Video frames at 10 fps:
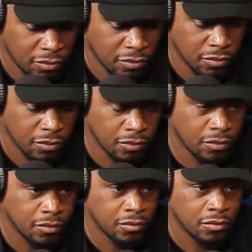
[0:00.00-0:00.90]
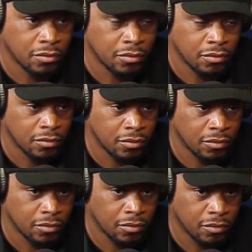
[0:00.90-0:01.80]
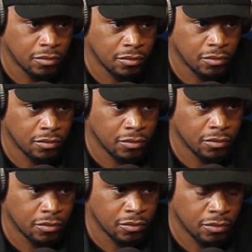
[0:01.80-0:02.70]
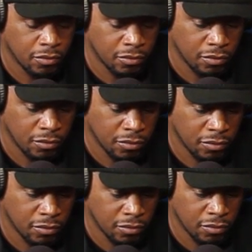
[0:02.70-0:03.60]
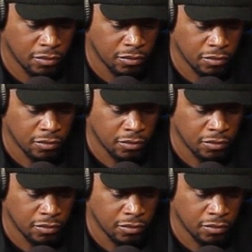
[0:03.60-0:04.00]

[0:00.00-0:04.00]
This person isn't speaking.